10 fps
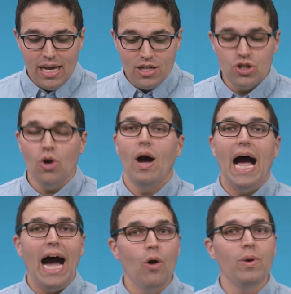is show
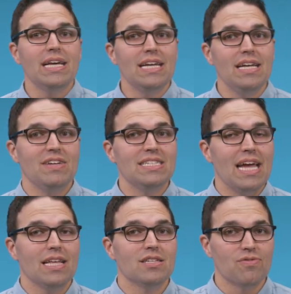how we can even
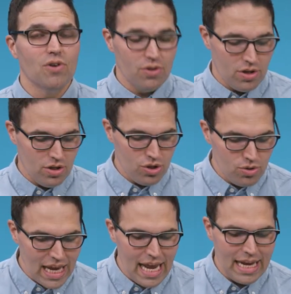take this further to
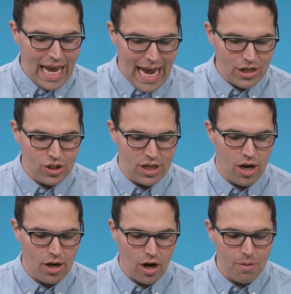take action
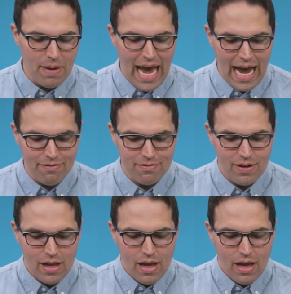on our behalf.